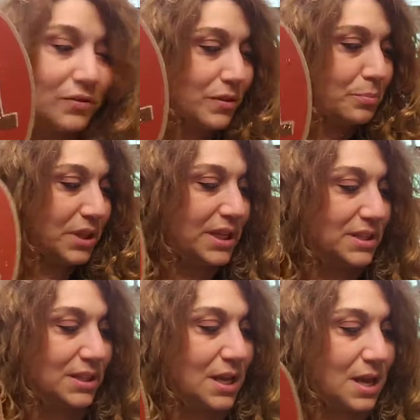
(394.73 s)
over the
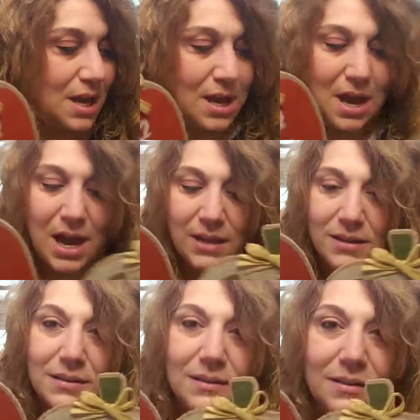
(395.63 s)
place. I
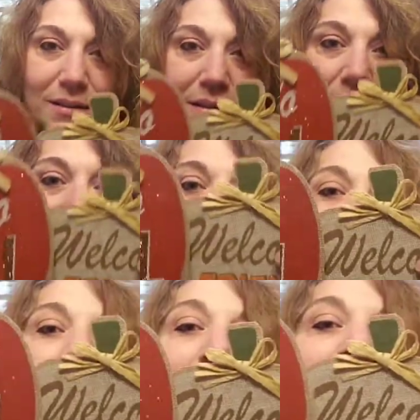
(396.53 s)
could, you
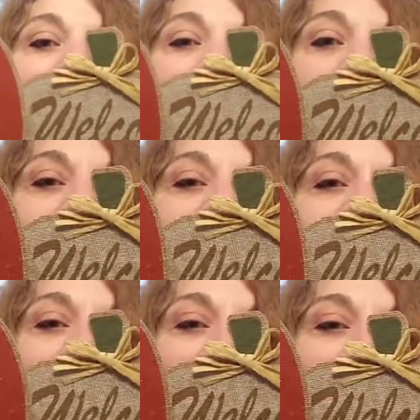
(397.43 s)
know,
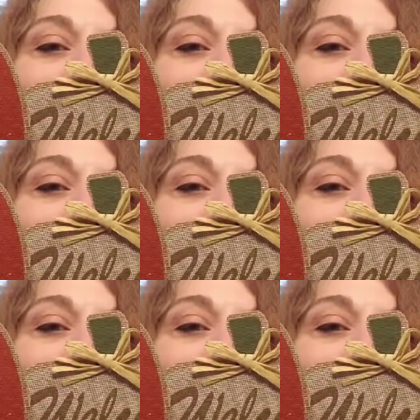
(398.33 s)
stack